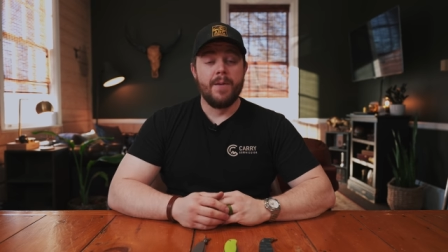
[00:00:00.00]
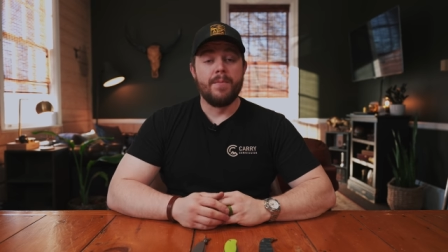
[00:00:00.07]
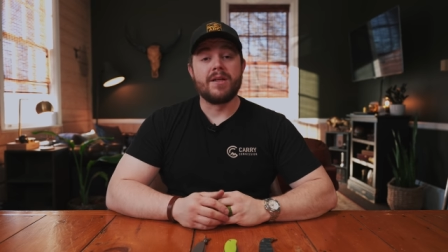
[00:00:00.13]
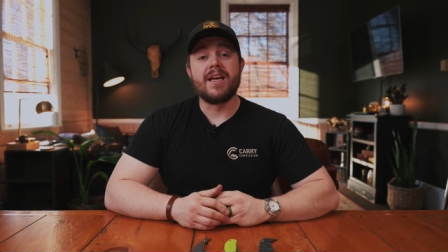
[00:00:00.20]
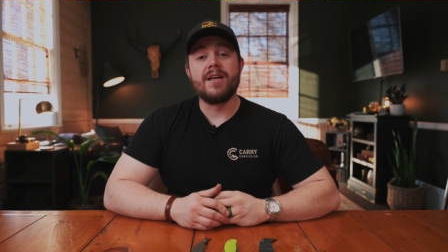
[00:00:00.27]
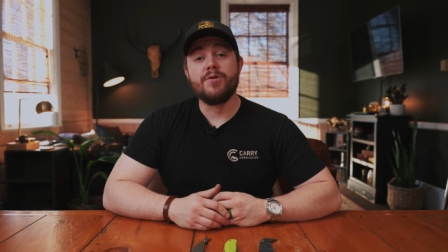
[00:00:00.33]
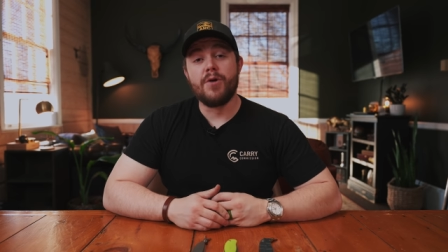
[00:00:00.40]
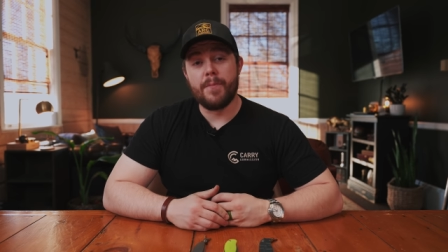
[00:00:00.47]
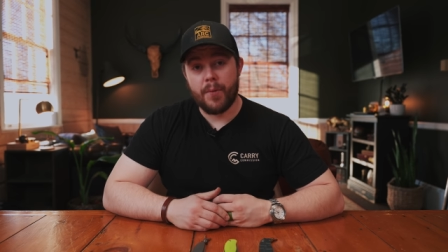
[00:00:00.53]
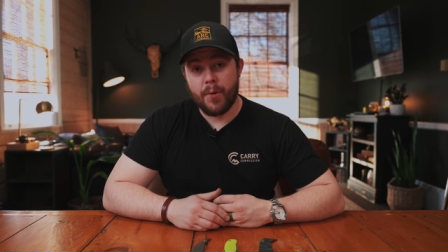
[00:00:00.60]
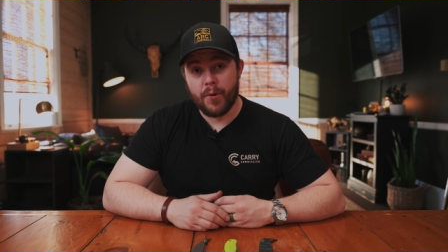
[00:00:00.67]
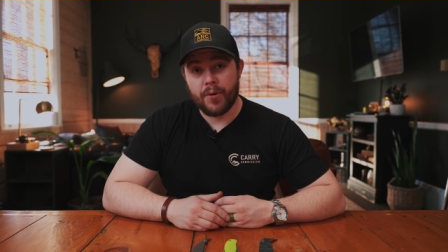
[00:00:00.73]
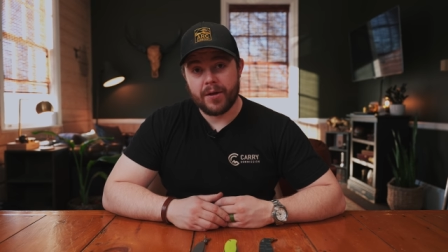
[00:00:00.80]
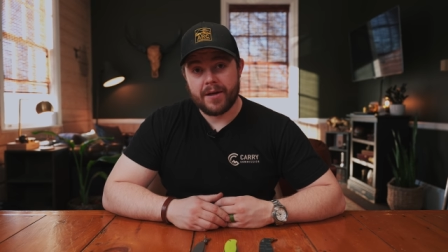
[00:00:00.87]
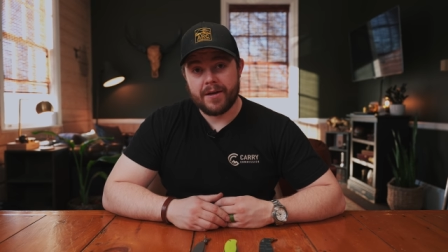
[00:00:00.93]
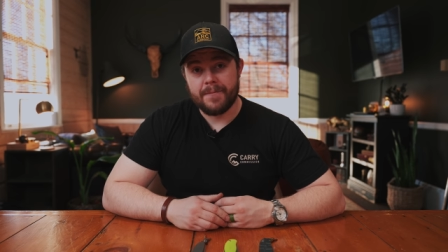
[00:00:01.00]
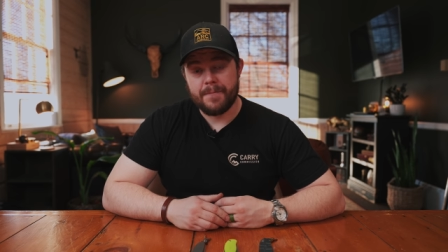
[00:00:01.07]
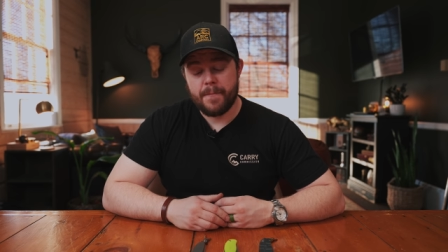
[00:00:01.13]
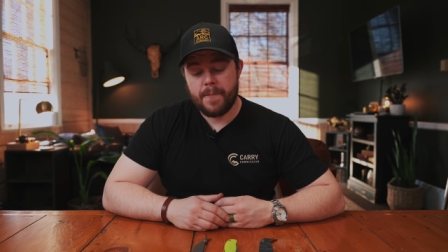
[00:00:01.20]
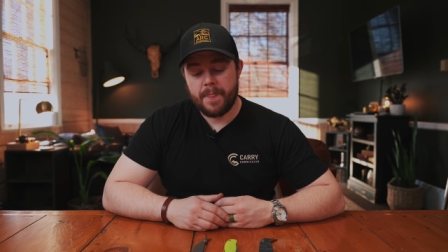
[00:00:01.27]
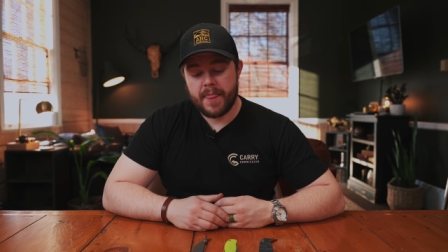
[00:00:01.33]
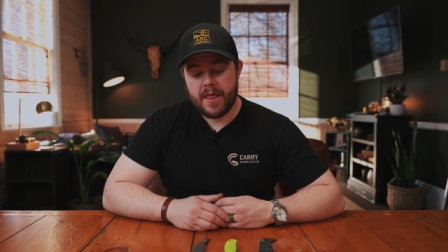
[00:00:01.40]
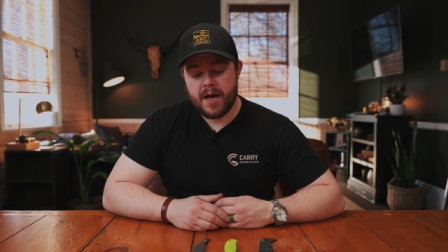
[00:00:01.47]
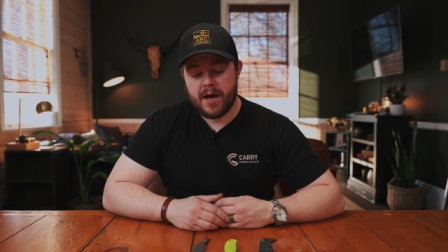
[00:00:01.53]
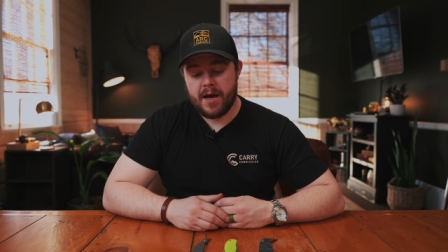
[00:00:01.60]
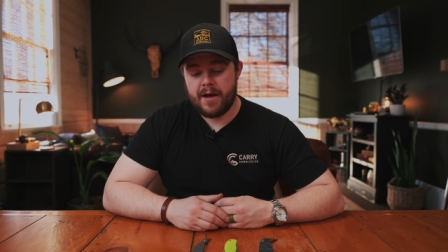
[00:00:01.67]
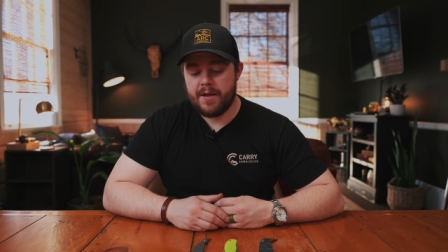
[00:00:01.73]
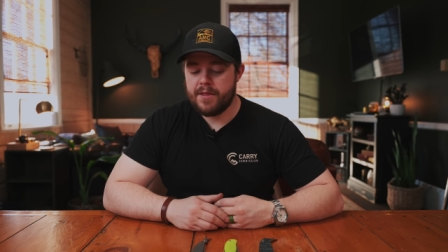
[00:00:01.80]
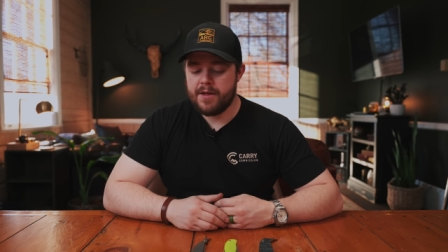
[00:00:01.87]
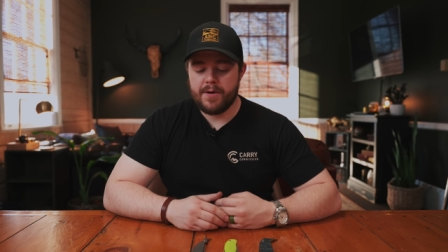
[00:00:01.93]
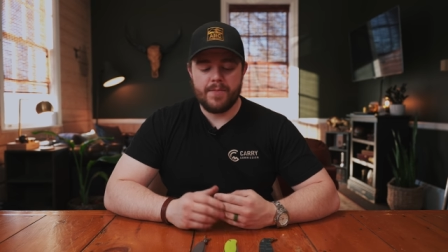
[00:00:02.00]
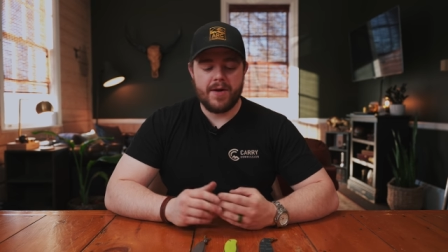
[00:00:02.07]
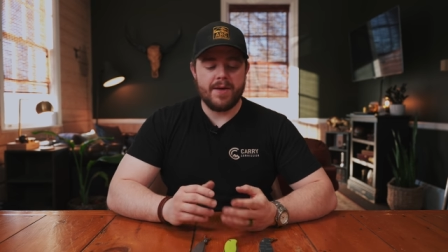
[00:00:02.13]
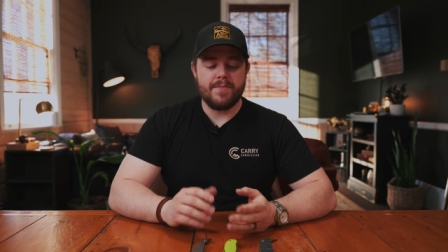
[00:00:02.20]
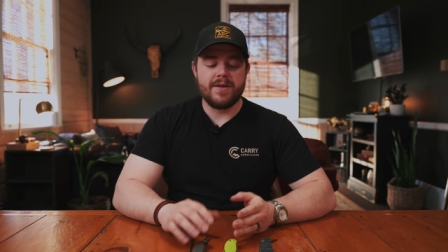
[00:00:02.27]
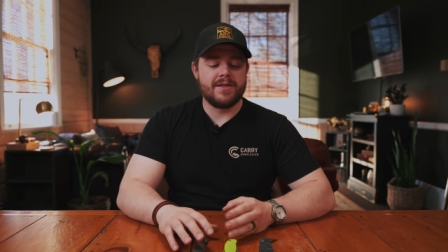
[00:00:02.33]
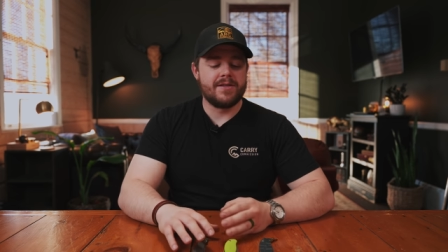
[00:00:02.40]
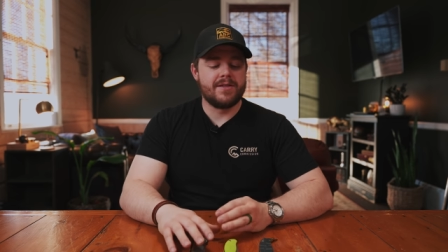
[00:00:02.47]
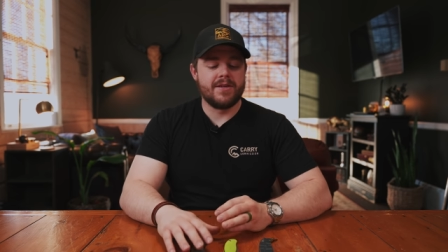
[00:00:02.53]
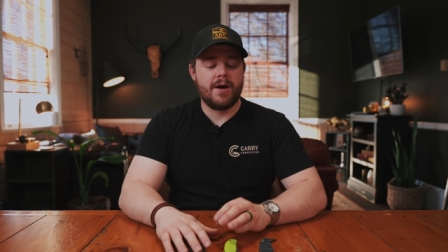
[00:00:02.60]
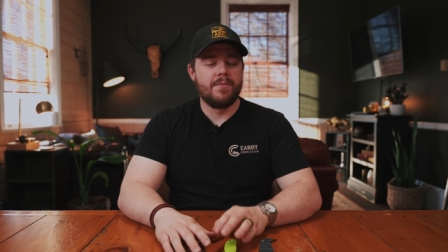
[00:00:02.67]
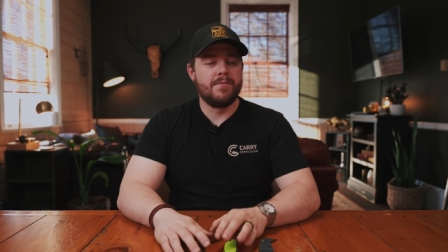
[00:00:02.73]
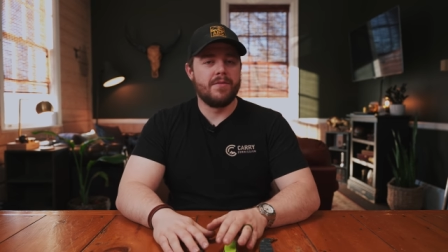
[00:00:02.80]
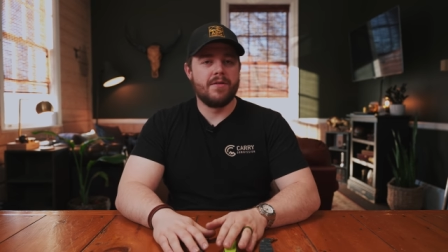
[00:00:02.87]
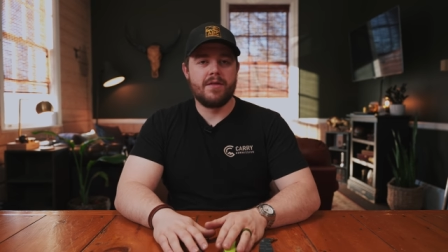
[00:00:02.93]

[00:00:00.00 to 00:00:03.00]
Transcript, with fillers: but they do it poorly. There might be some